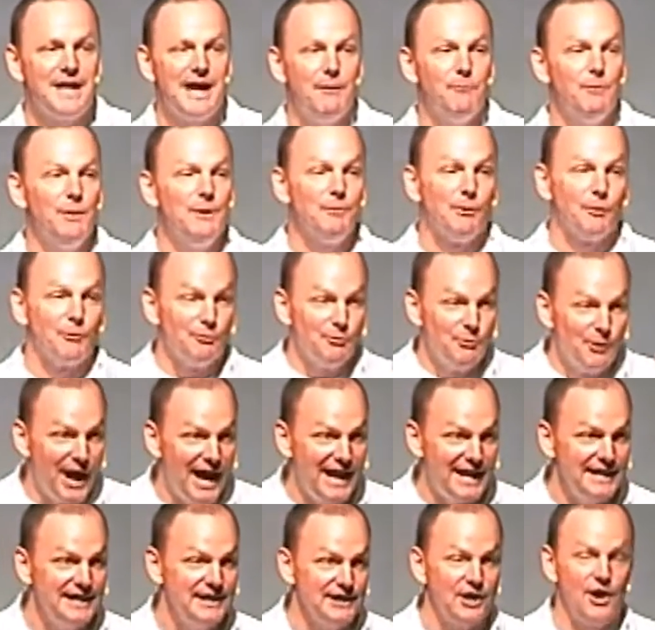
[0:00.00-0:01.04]
and we were
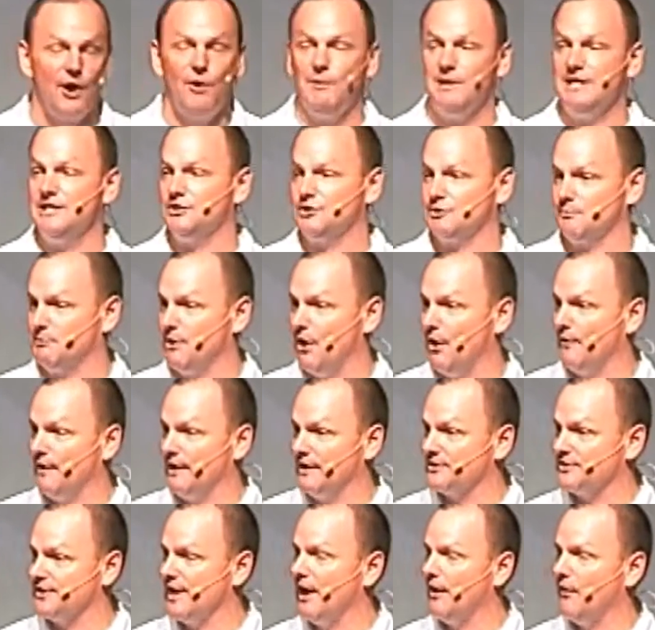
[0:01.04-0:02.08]
ready to go eat some
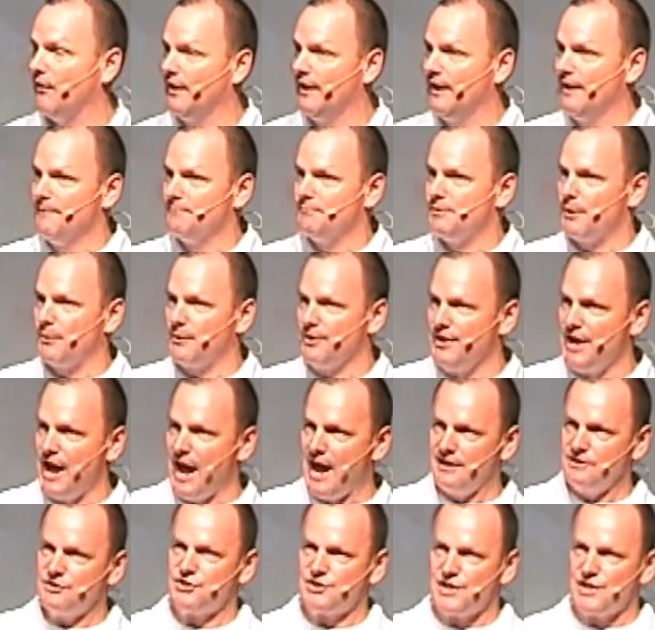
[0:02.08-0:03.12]
donuts. Now, there were
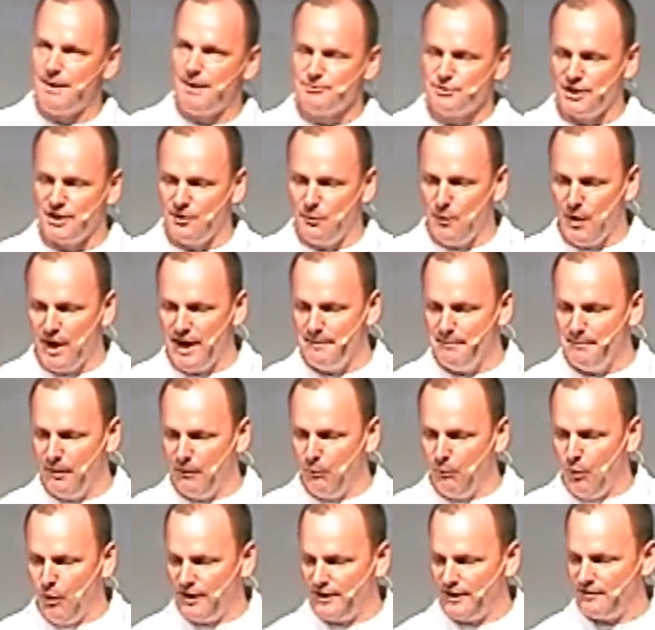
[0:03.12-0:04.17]
nine stops on the way,
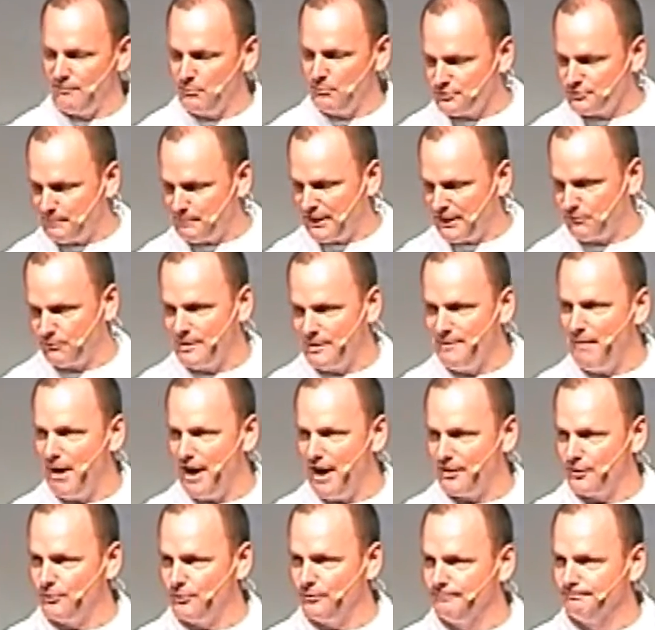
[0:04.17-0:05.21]
but one of them was being
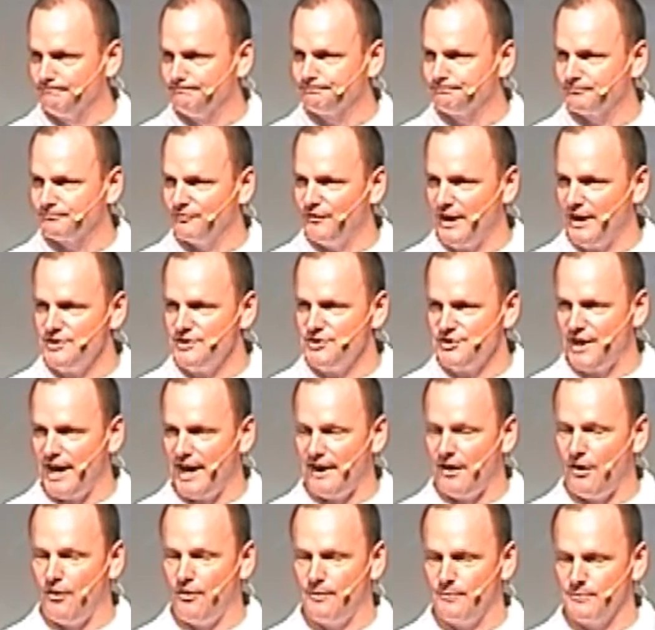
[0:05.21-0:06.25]
remodeled. Very
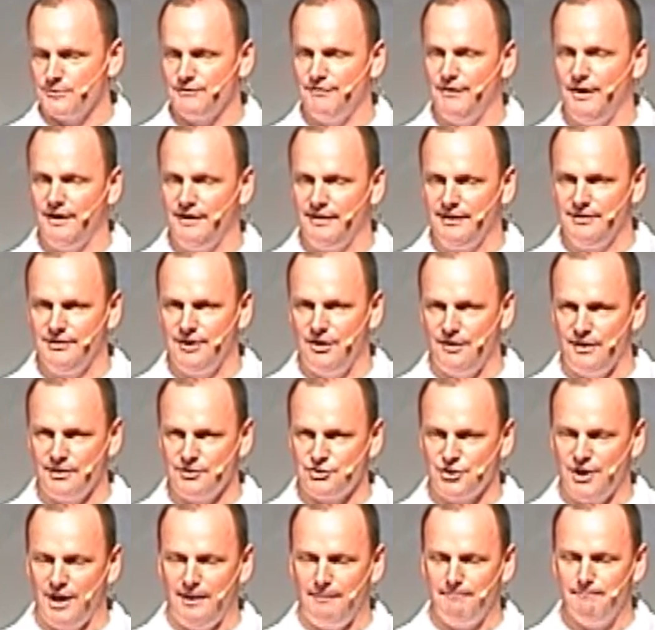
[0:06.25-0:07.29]
sad. I heard it was a very good donut
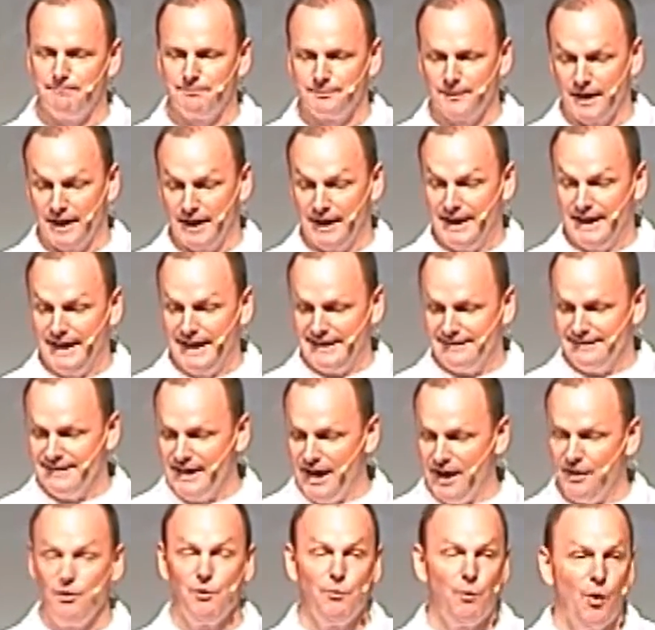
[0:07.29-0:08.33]
shop.
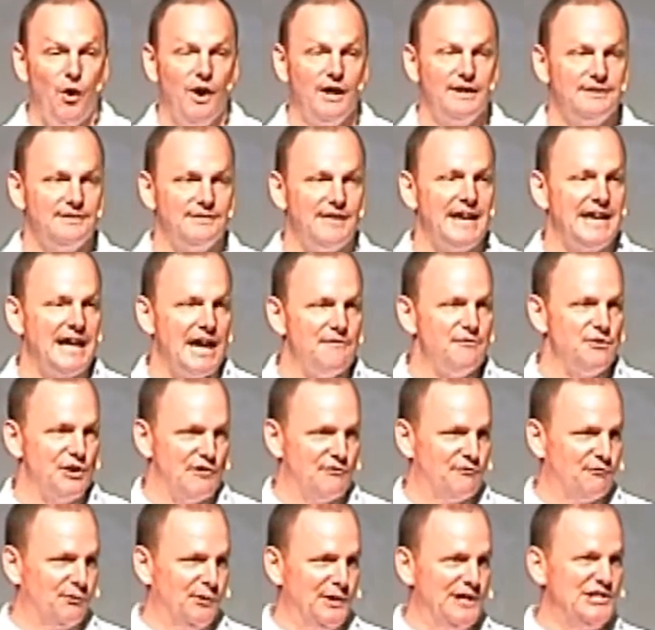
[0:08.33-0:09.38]
The other one, they gave you
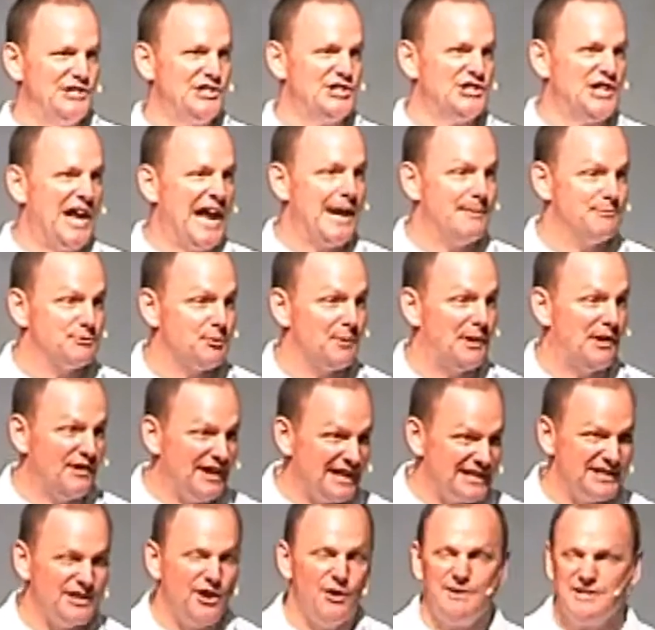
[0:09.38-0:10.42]
a free stamp, so we
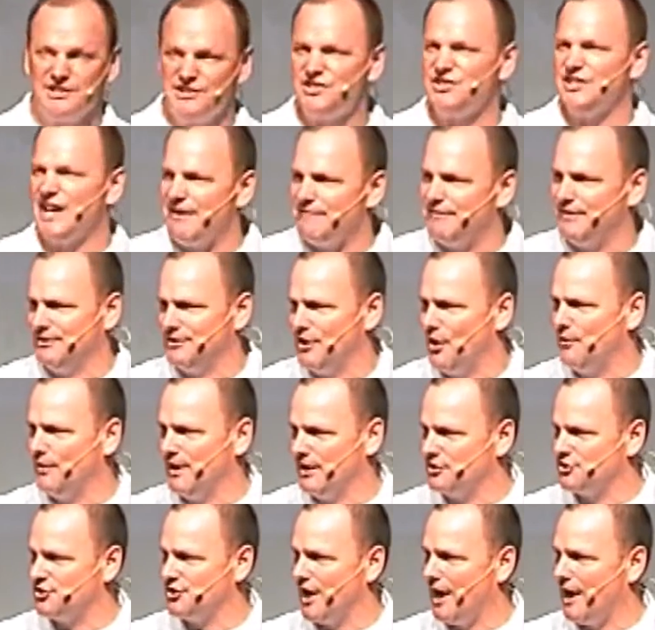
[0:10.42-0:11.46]
only had to go to seven
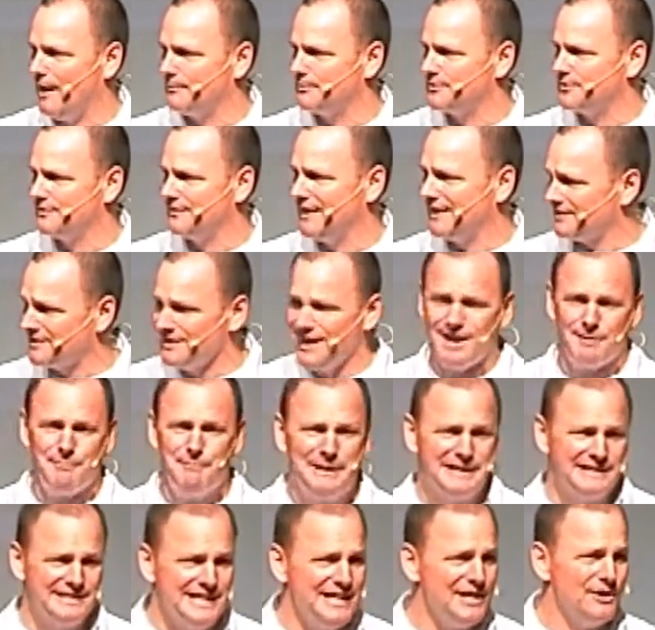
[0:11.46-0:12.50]
donut shops. That's not a
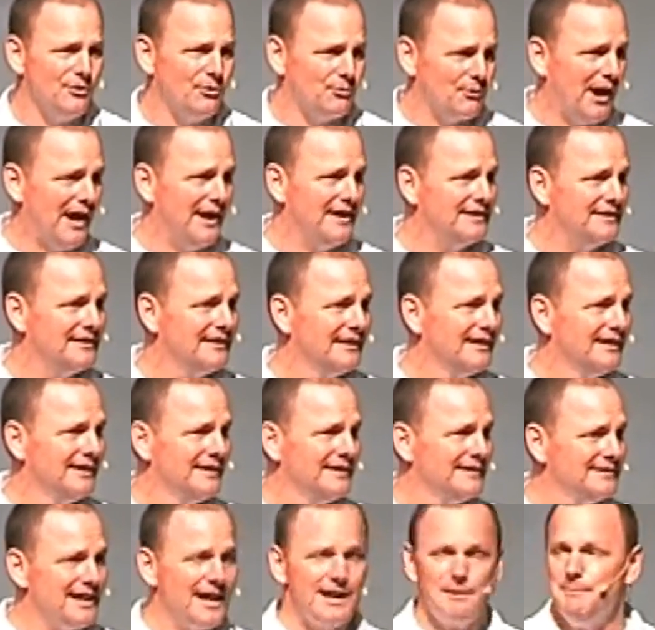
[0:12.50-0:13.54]
big deal, right?
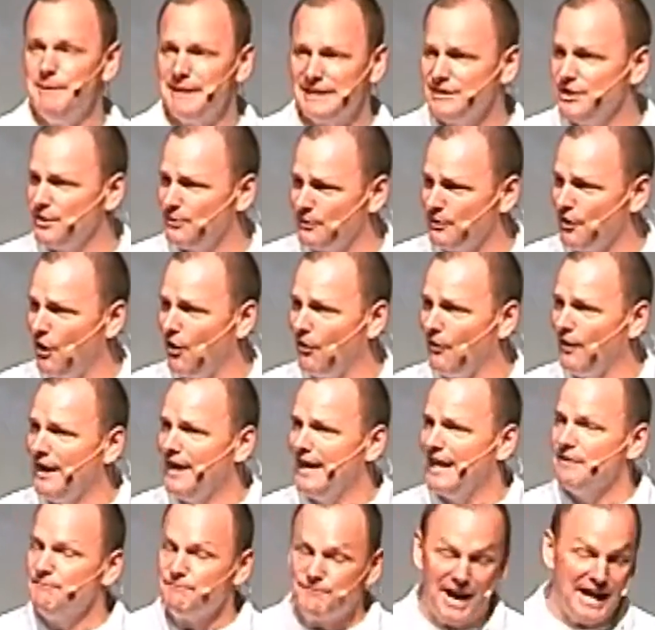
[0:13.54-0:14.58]
Not a big deal at all.
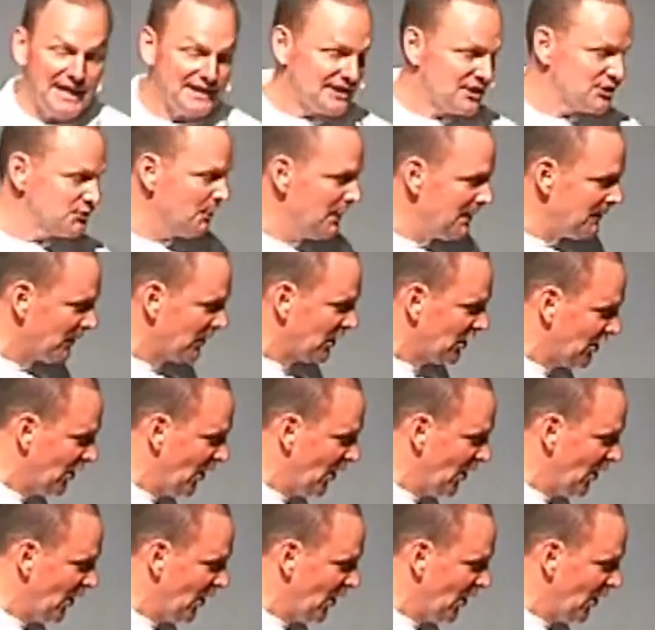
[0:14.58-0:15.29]
In fact, as we were